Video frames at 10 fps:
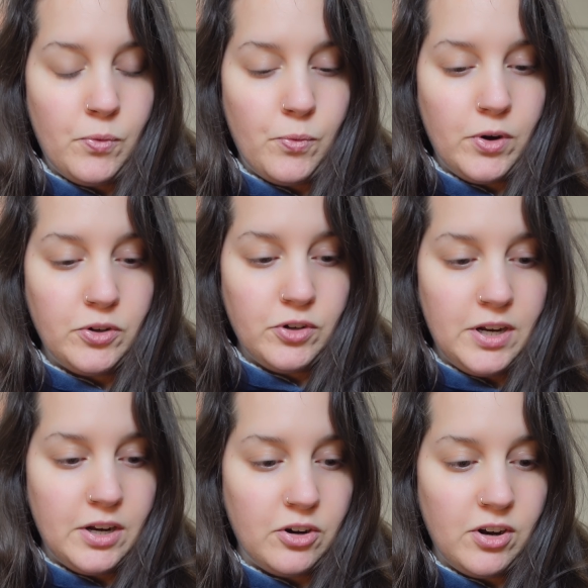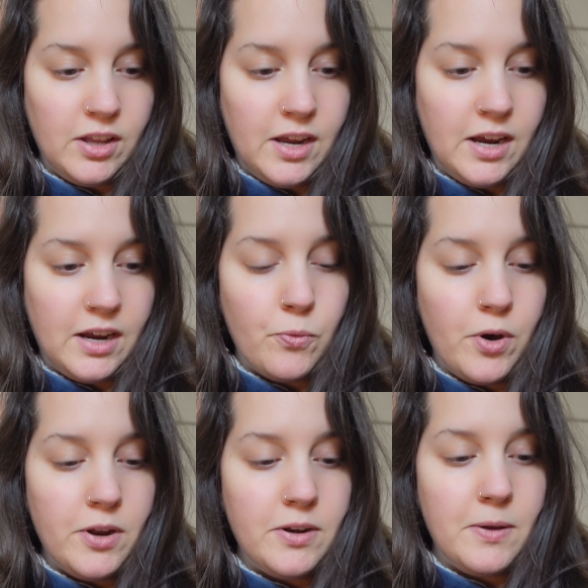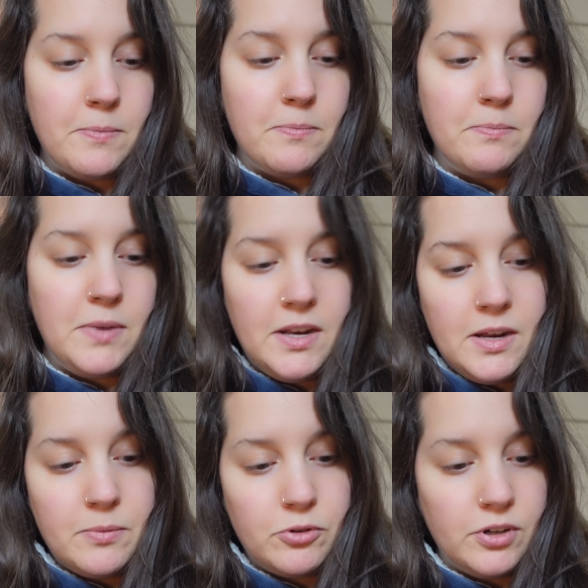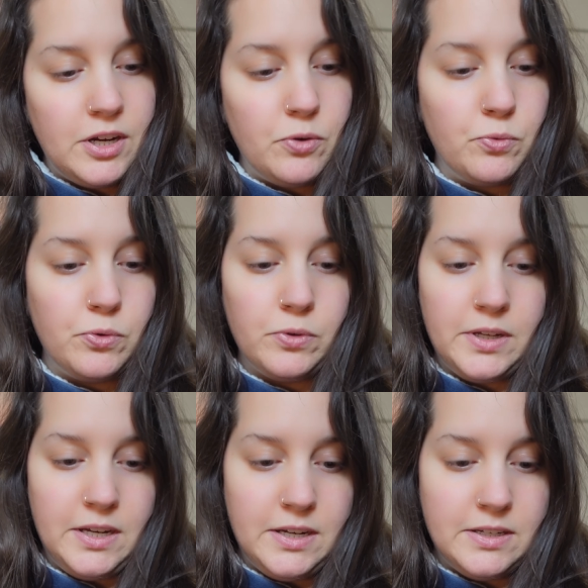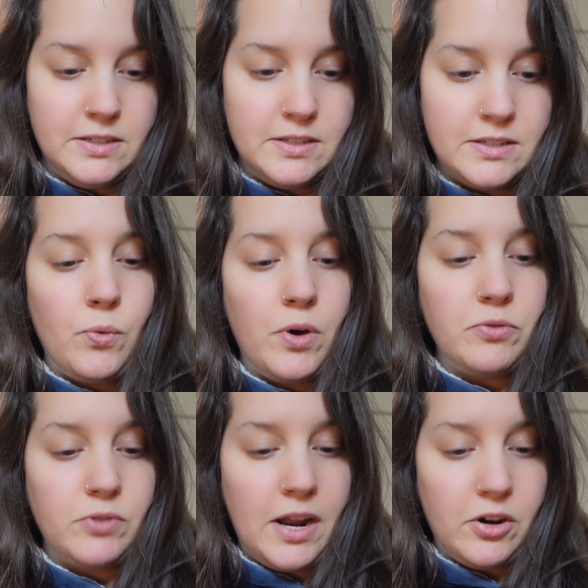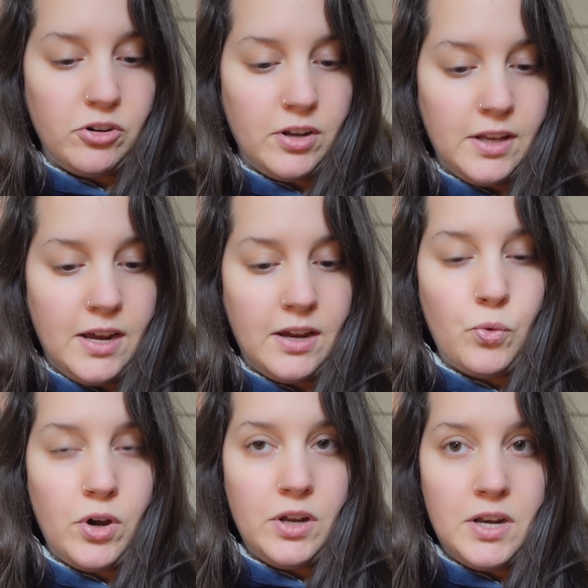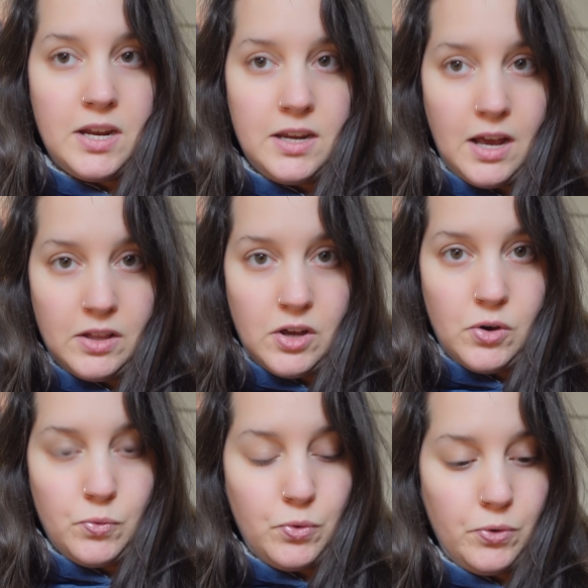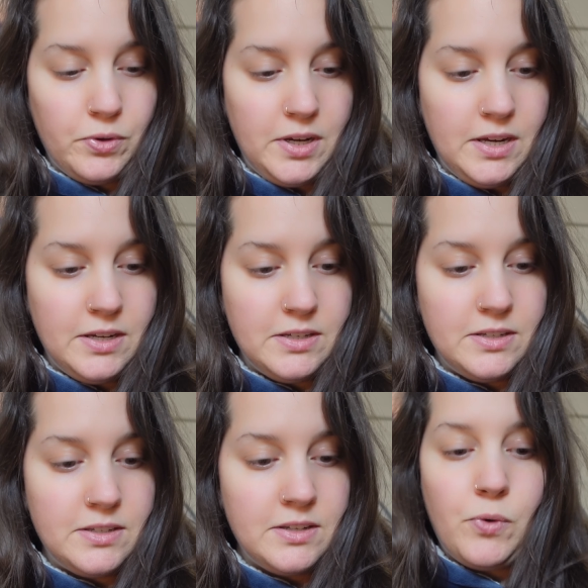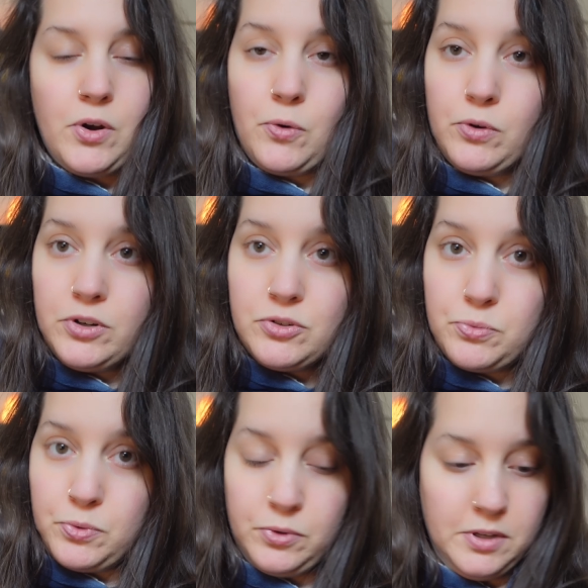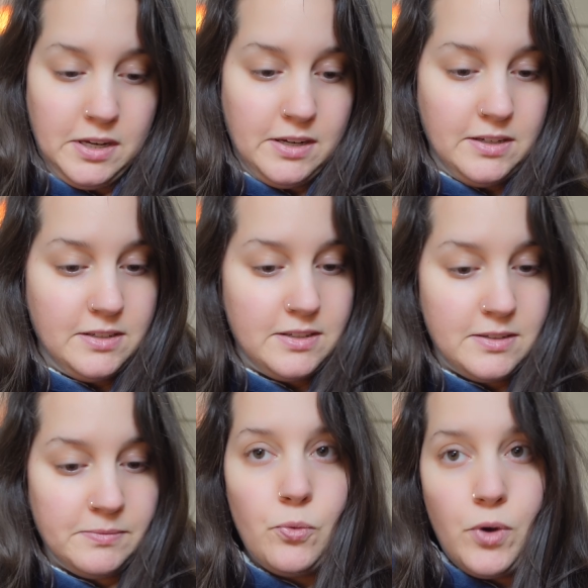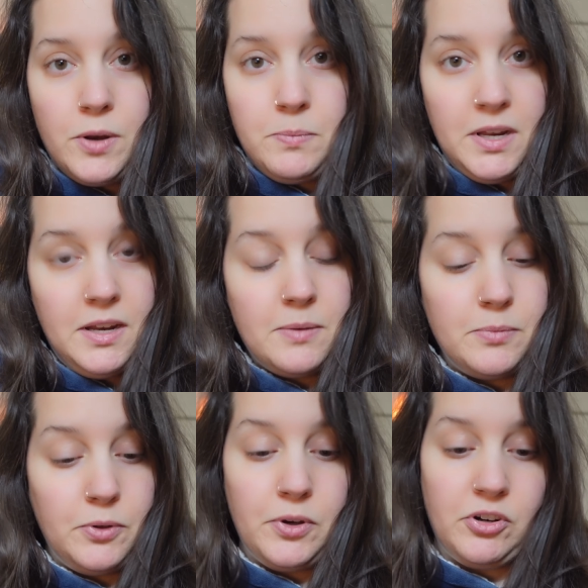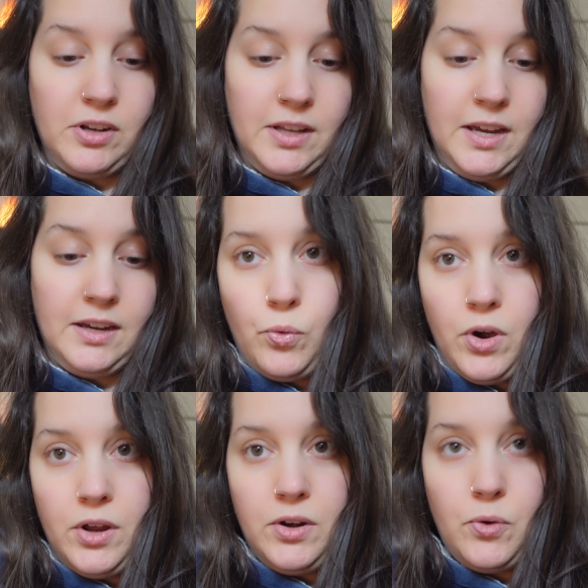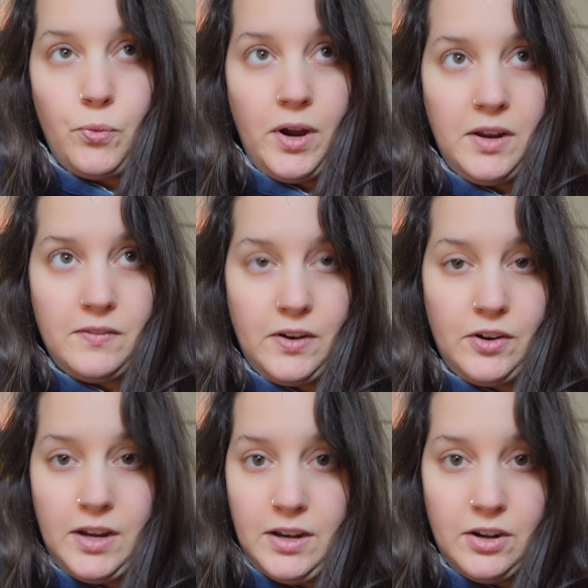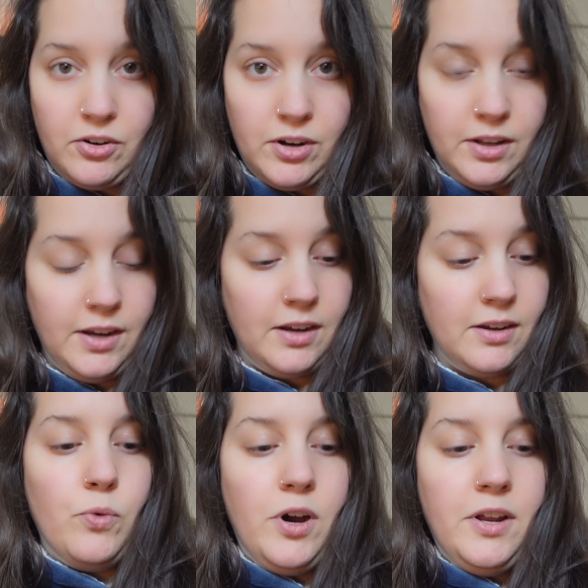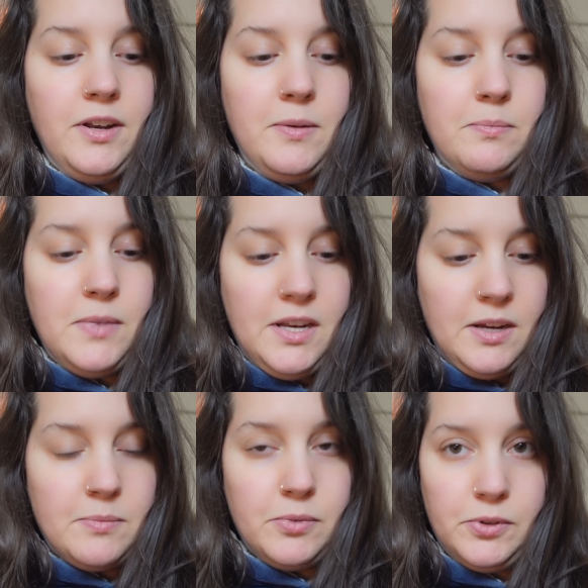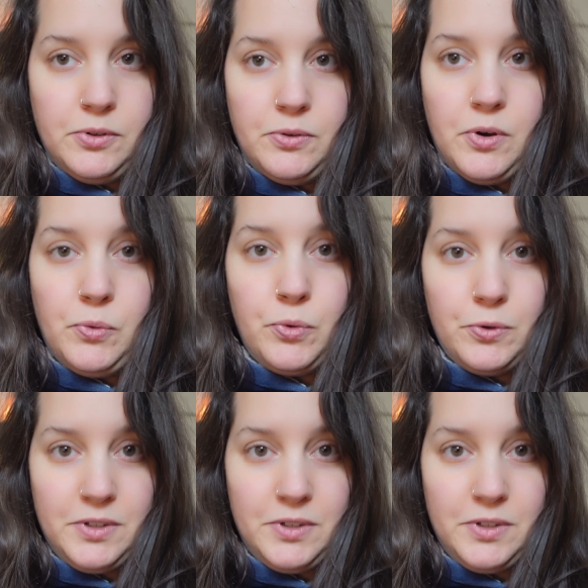1 green acrylic, 1 medium green wool ease, 1 red acrylic, 1 yellow wool ease, 1 orange wool ease, 1 medium blue acrylic, 1 white variegated acrylic, 1 medium blue wool